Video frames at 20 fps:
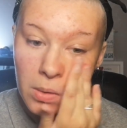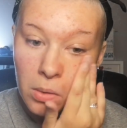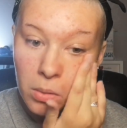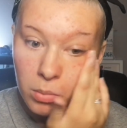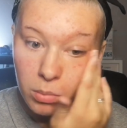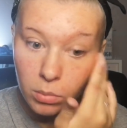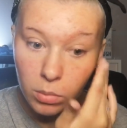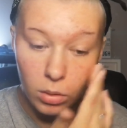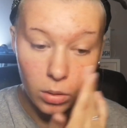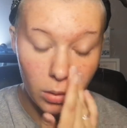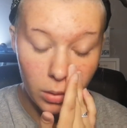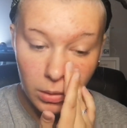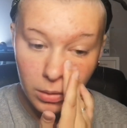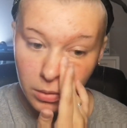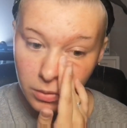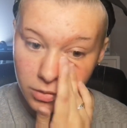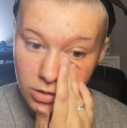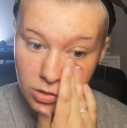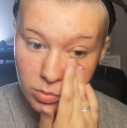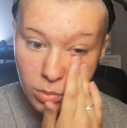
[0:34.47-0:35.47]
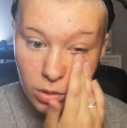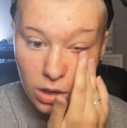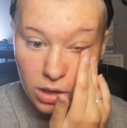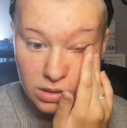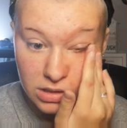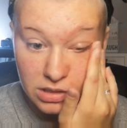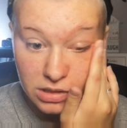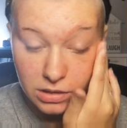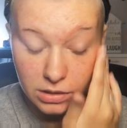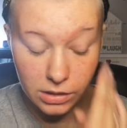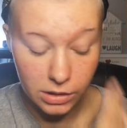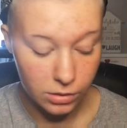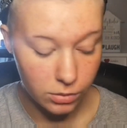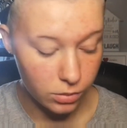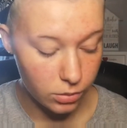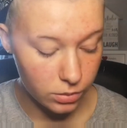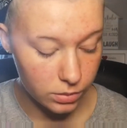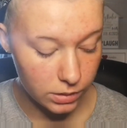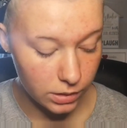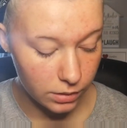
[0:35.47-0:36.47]
But surprisingly you
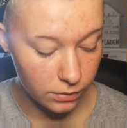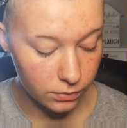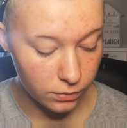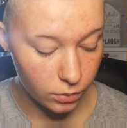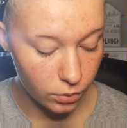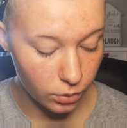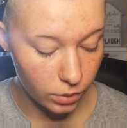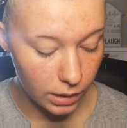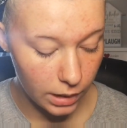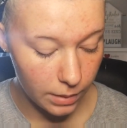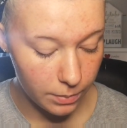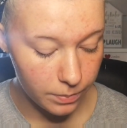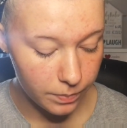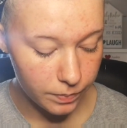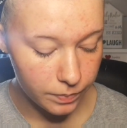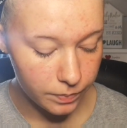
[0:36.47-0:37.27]
all said full glam.